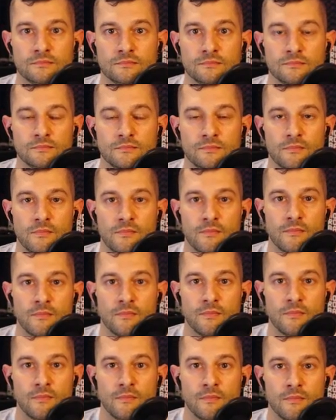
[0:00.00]

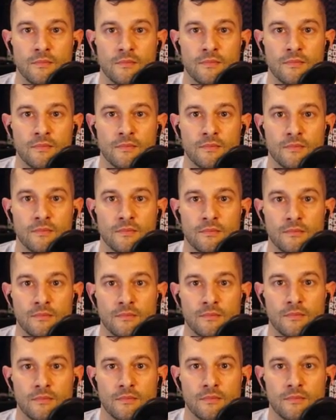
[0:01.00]

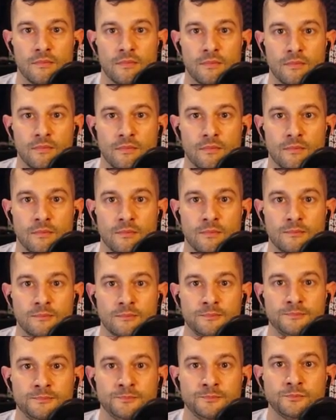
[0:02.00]

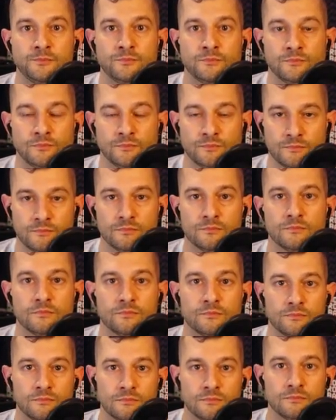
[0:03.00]

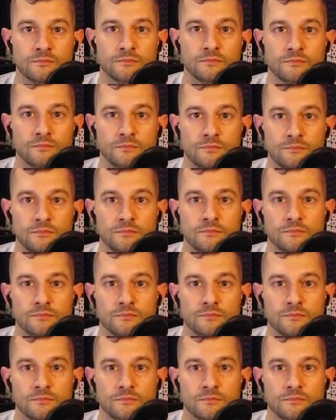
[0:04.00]
(not speaking)